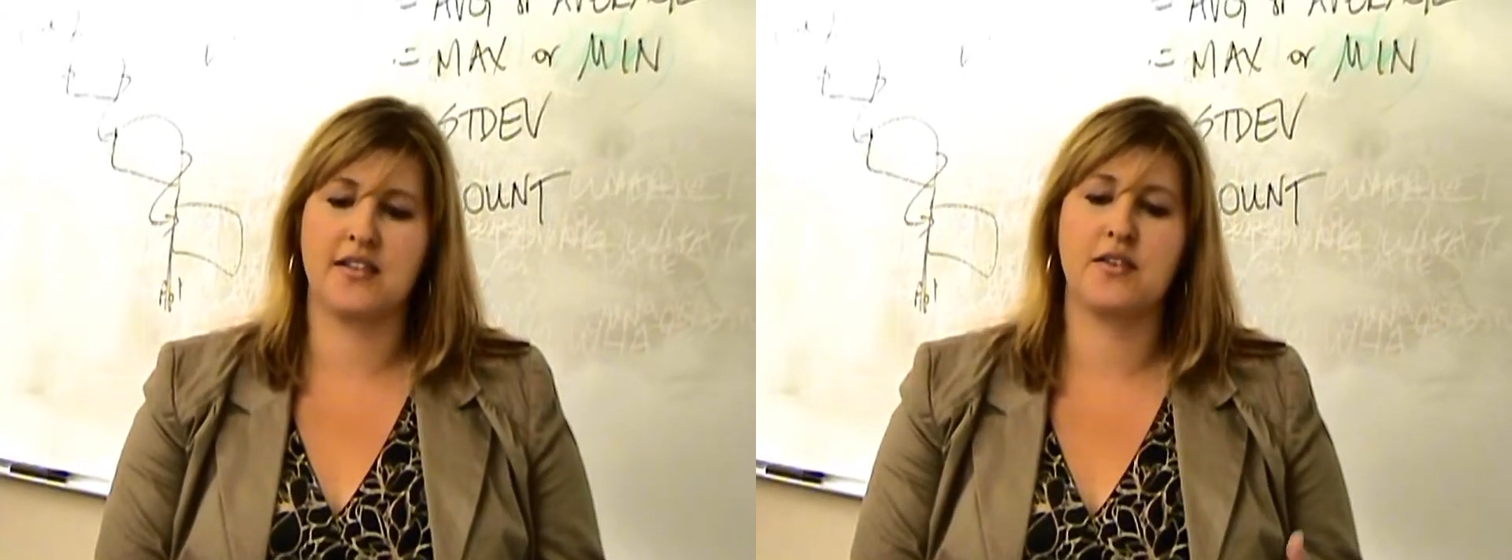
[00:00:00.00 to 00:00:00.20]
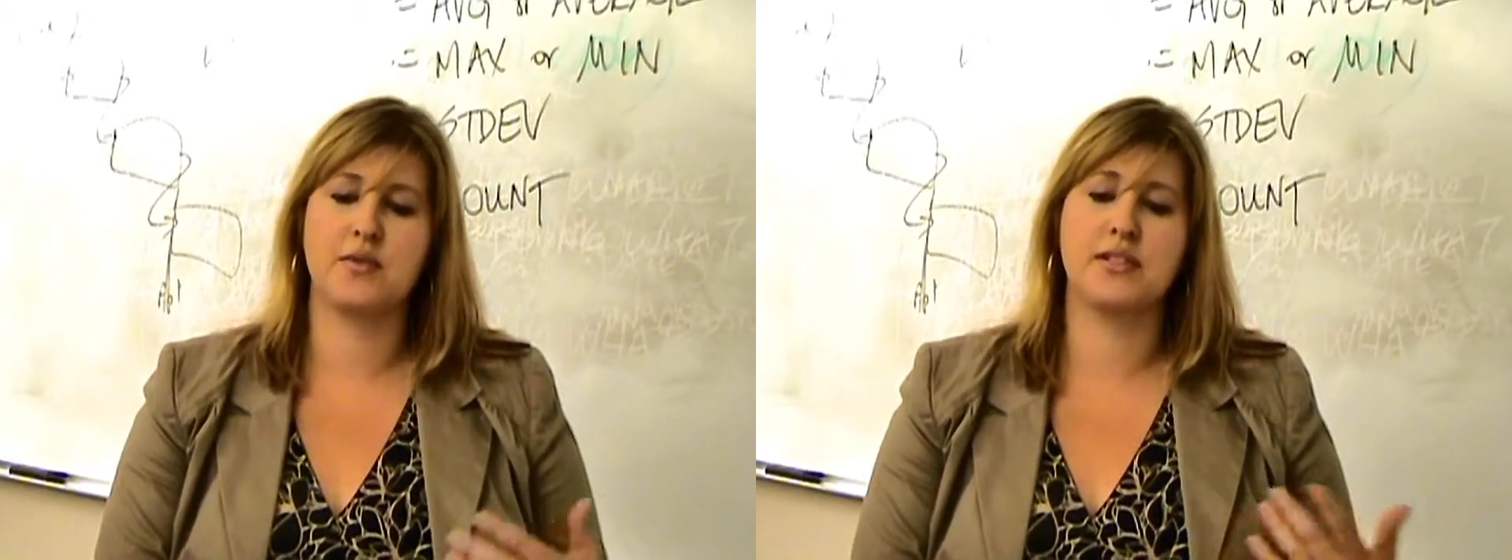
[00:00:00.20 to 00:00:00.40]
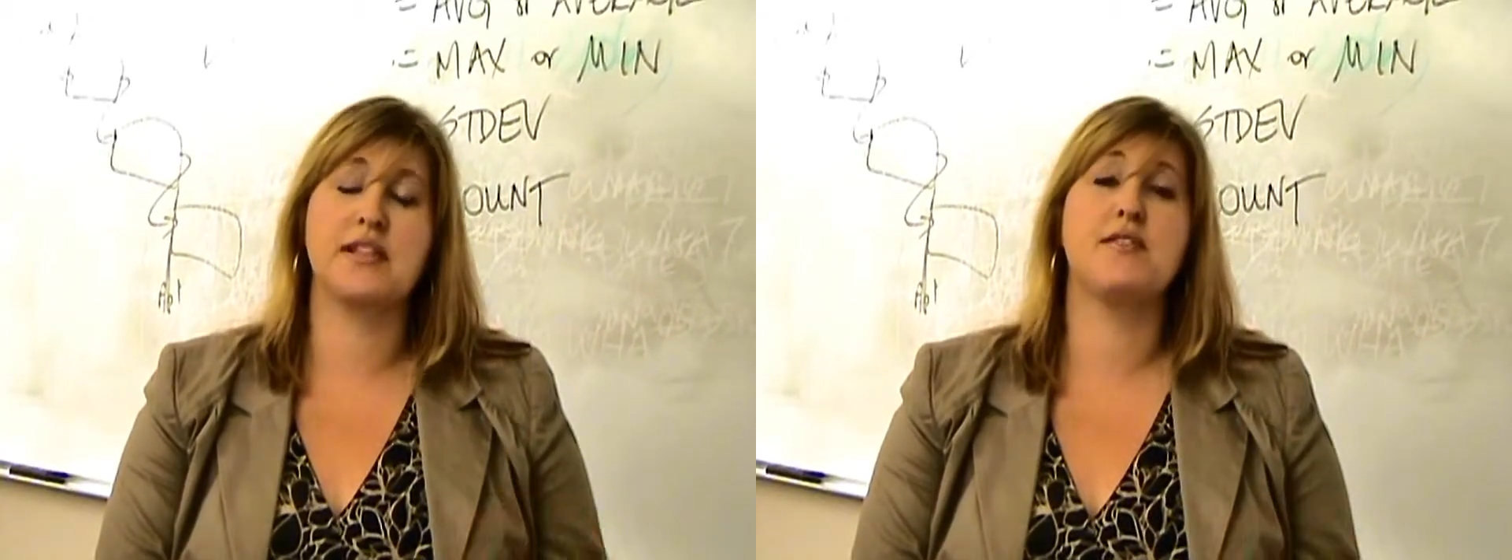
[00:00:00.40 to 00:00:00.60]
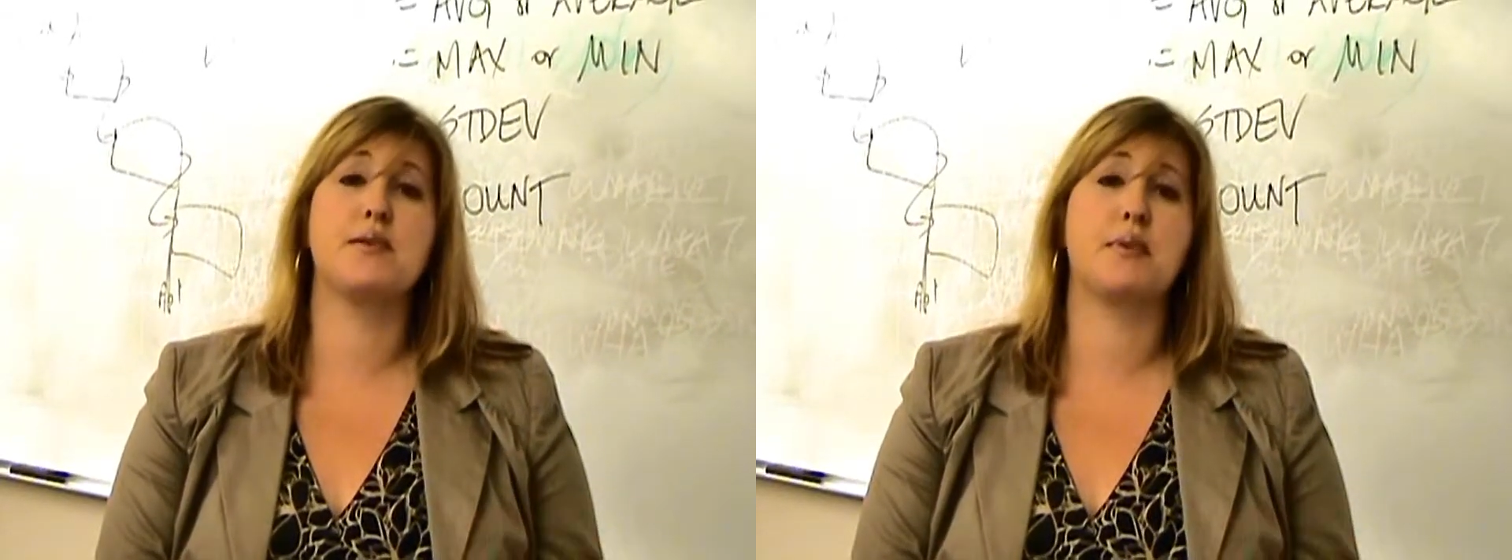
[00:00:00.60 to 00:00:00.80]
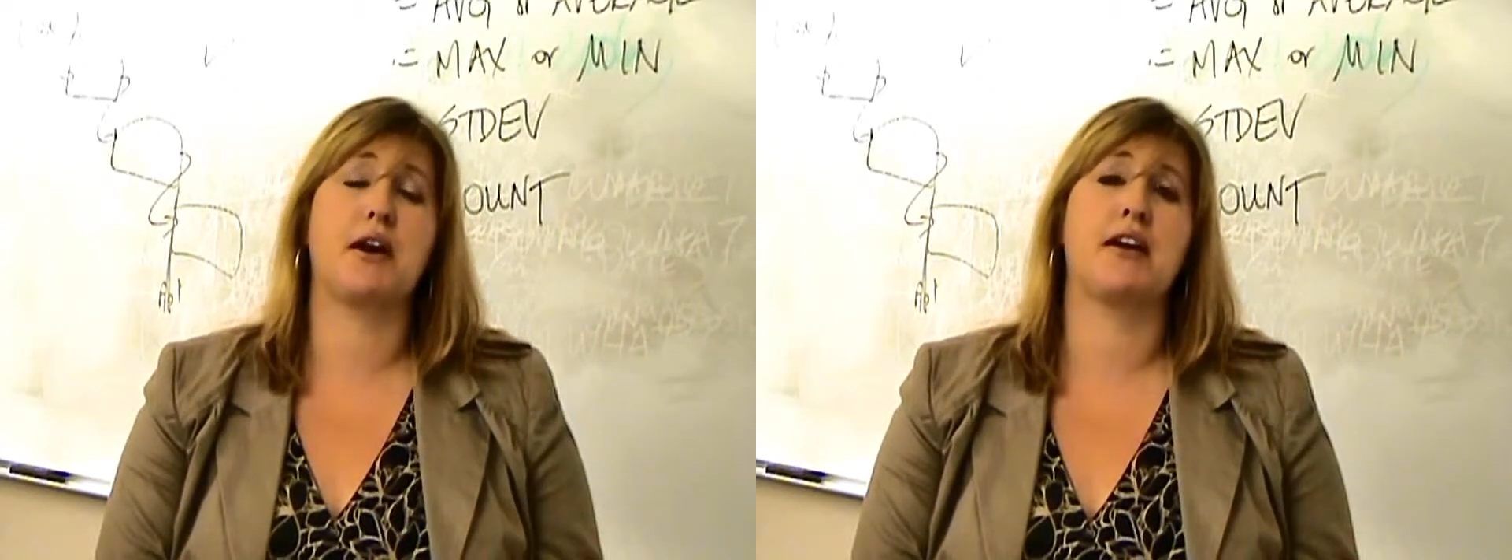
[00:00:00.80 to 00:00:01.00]
the
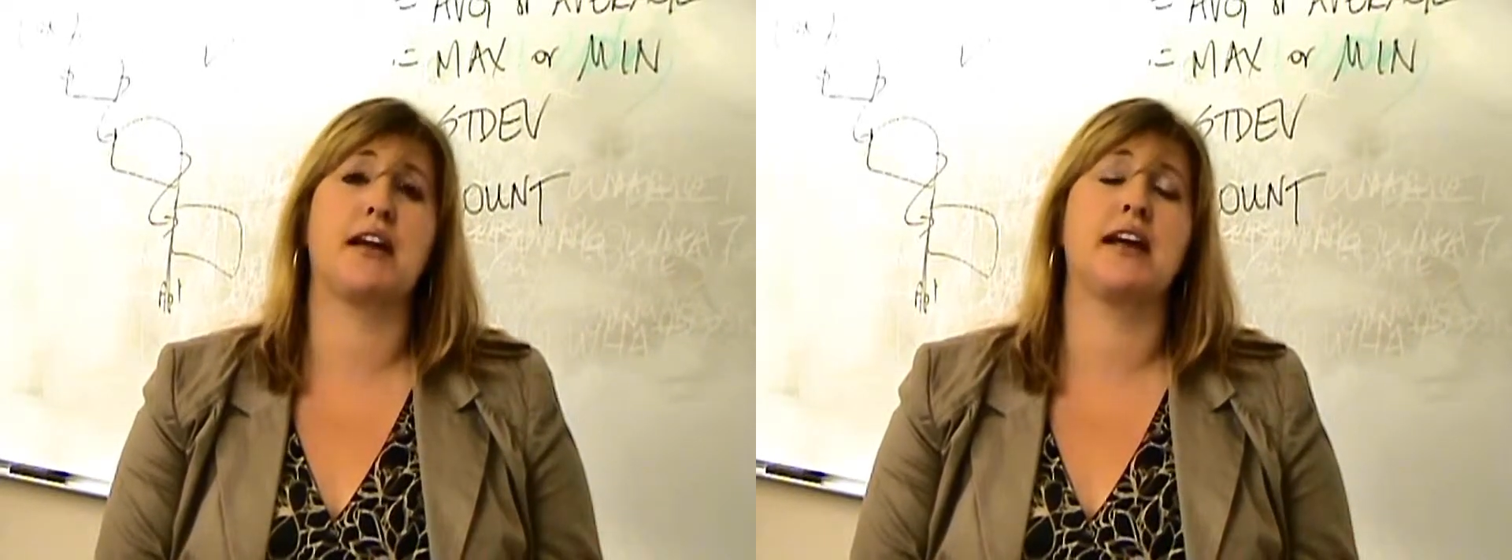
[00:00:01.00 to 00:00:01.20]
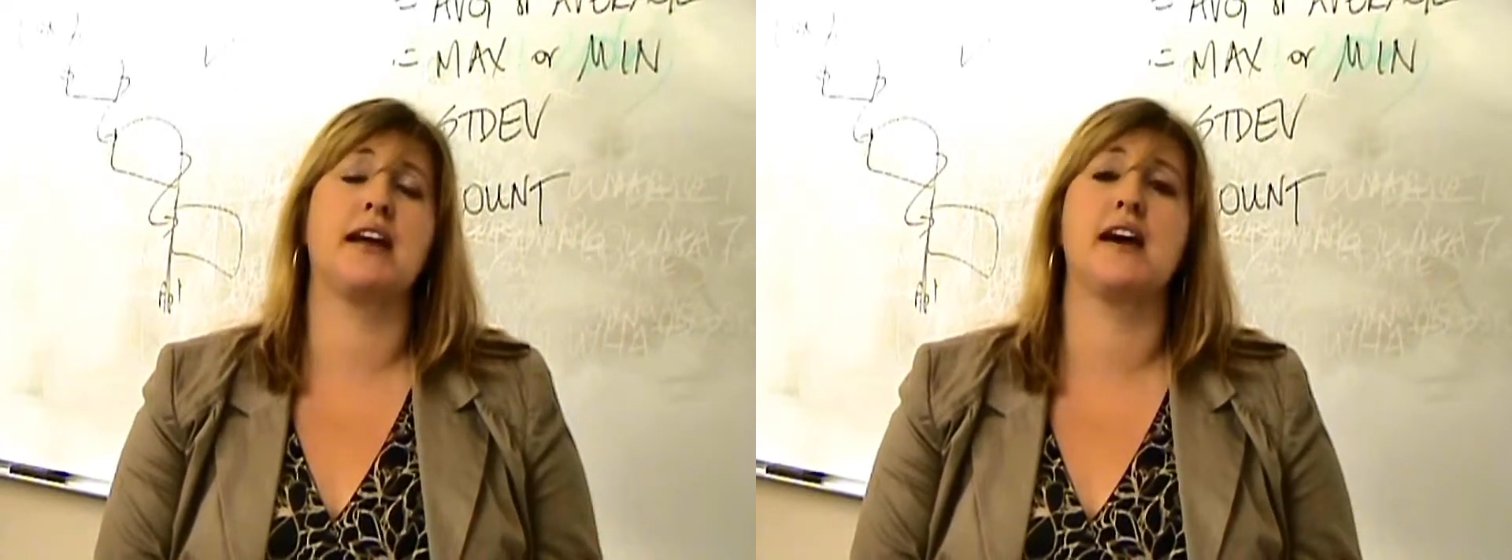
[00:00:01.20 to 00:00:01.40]
receiving party